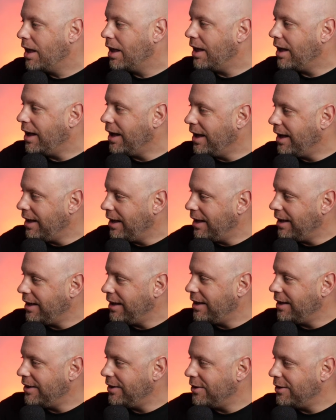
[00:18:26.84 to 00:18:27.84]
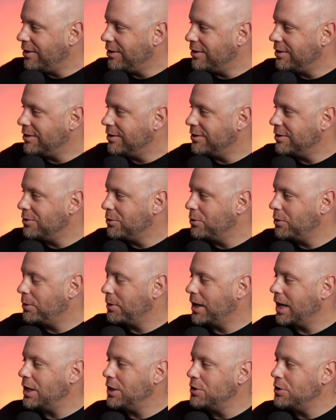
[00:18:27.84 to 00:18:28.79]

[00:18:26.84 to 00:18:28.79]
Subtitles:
What do we got?